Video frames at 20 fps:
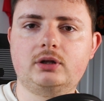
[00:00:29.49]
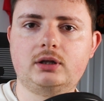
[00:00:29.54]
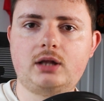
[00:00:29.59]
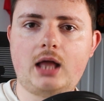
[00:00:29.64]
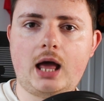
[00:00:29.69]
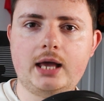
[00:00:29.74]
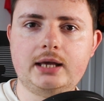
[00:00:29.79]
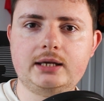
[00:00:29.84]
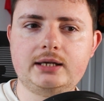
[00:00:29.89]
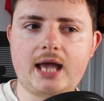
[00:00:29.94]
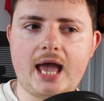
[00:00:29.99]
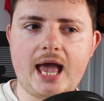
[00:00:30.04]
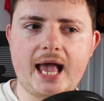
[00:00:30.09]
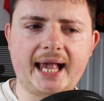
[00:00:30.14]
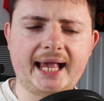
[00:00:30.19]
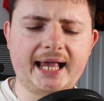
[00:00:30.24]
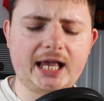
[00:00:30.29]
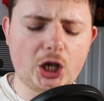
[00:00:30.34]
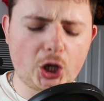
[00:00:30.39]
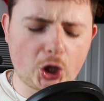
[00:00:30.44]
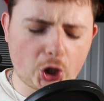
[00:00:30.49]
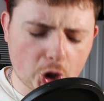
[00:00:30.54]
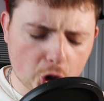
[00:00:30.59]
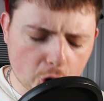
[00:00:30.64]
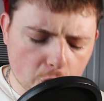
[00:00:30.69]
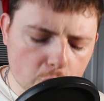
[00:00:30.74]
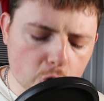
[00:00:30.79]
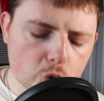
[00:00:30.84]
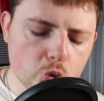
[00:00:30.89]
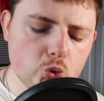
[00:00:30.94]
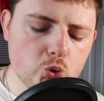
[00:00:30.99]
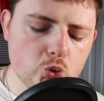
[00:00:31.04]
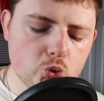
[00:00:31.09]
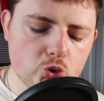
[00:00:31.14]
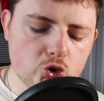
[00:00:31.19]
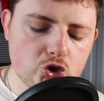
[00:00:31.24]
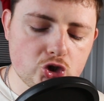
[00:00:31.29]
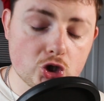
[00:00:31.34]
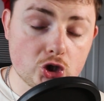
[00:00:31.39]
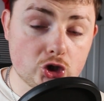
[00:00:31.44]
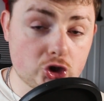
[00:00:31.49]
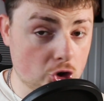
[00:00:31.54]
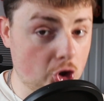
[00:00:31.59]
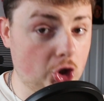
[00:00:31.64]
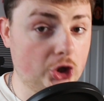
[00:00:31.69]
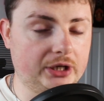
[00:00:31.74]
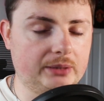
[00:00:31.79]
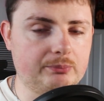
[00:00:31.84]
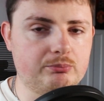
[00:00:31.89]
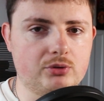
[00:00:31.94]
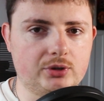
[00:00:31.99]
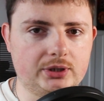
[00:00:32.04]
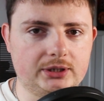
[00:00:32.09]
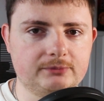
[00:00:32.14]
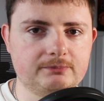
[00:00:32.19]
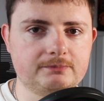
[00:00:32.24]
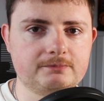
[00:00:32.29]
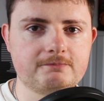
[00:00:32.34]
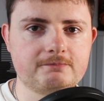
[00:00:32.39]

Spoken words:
like a huge turning point.